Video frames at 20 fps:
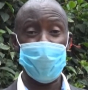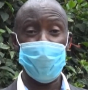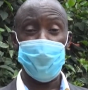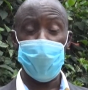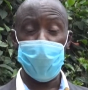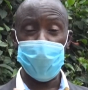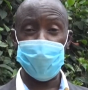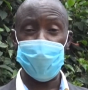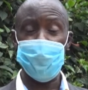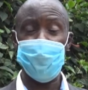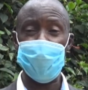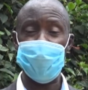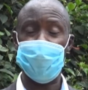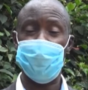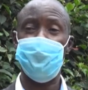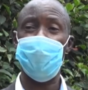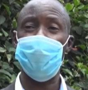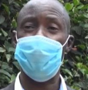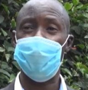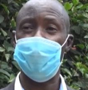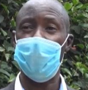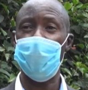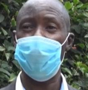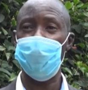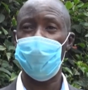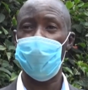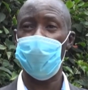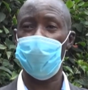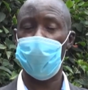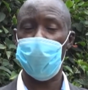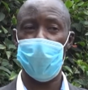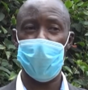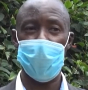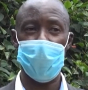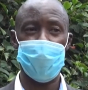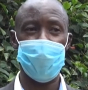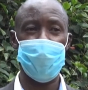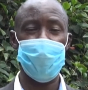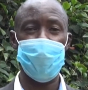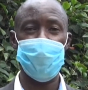a policy must be designed to ensure
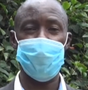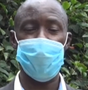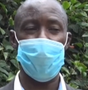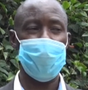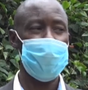that there is